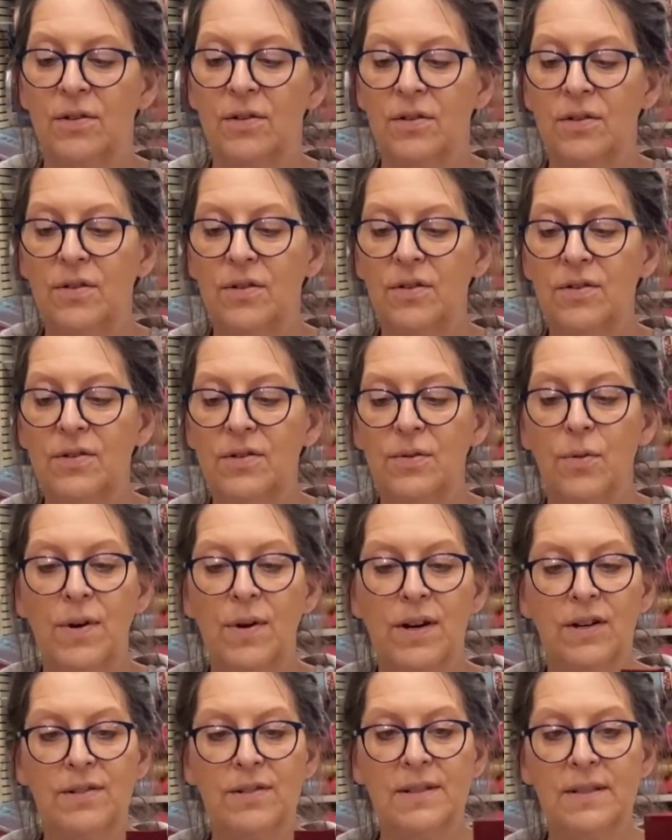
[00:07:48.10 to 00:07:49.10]
two
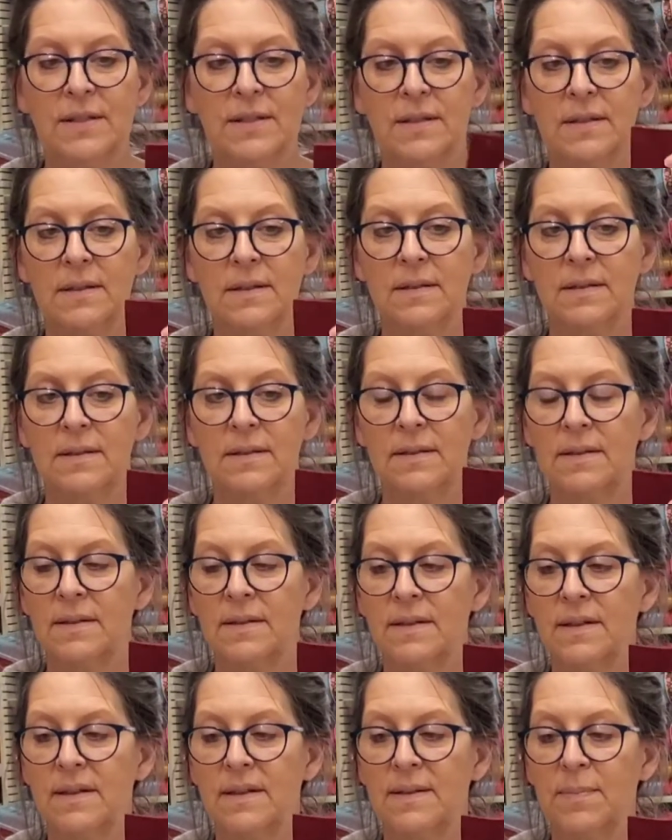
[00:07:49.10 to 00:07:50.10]
squares,
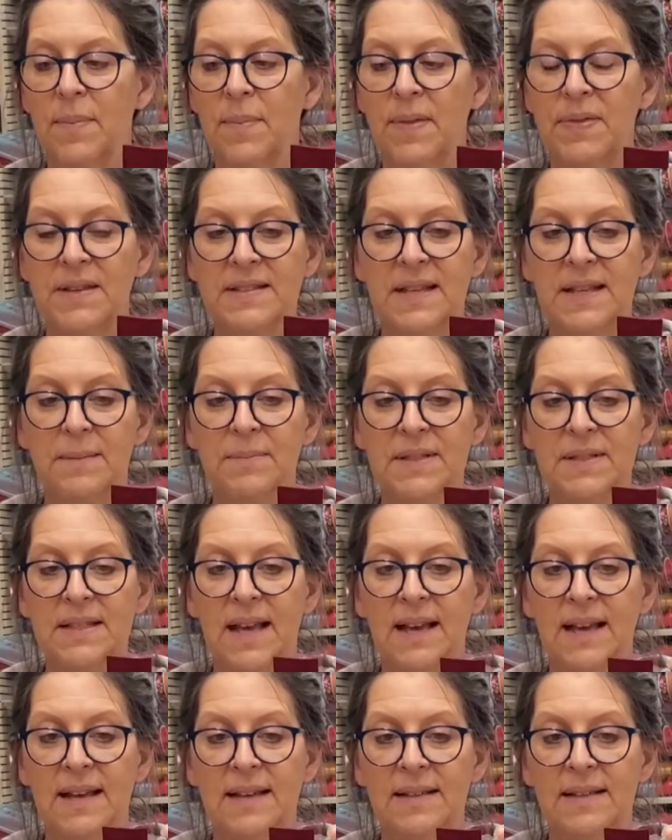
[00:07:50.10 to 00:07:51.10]
it's about the same
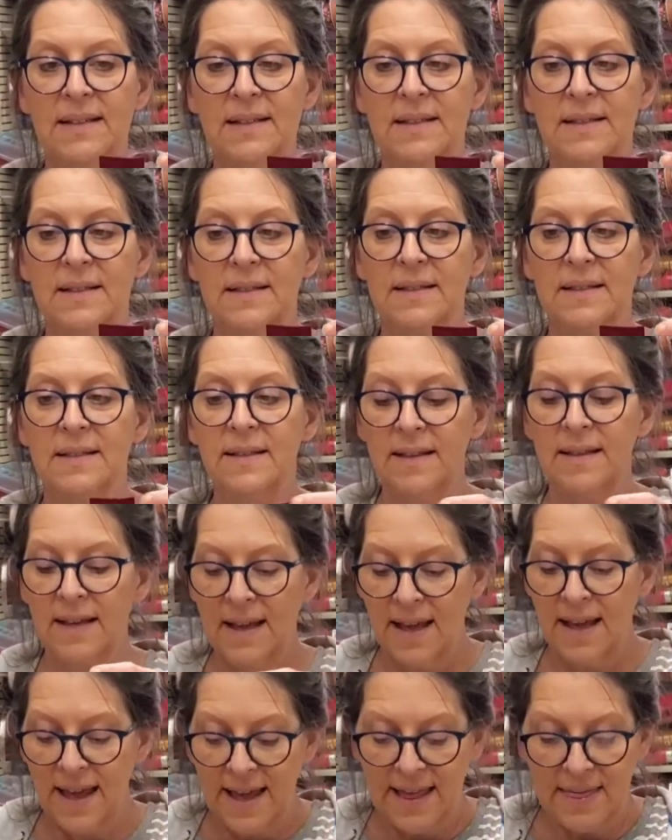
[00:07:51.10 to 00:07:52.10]
size.
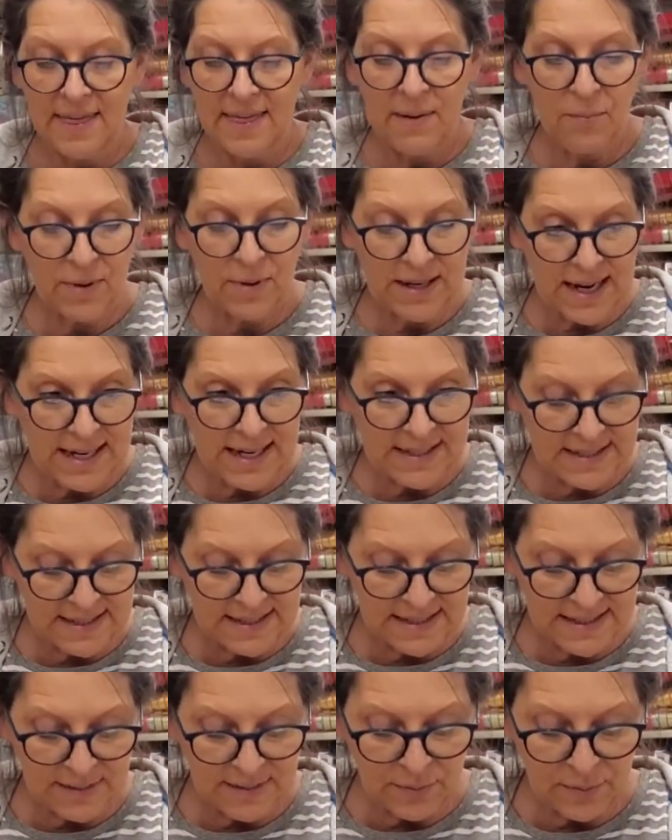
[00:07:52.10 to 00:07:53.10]
And then what I
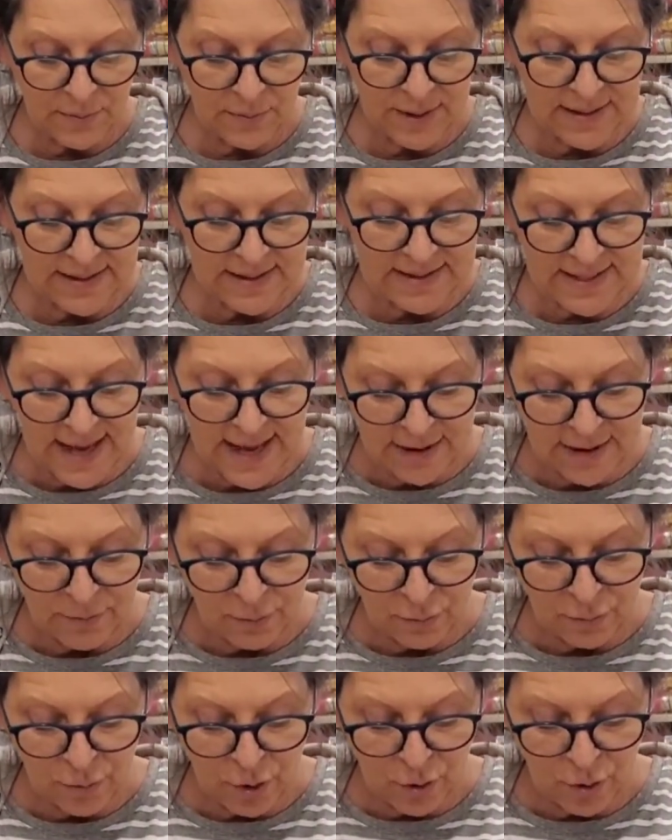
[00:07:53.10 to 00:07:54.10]
did was I
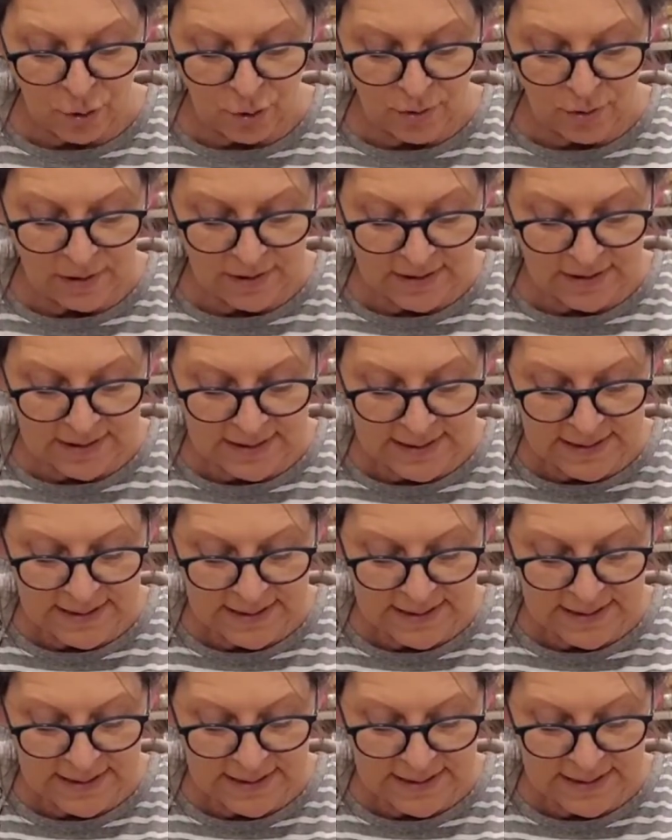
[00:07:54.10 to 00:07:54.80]
rolled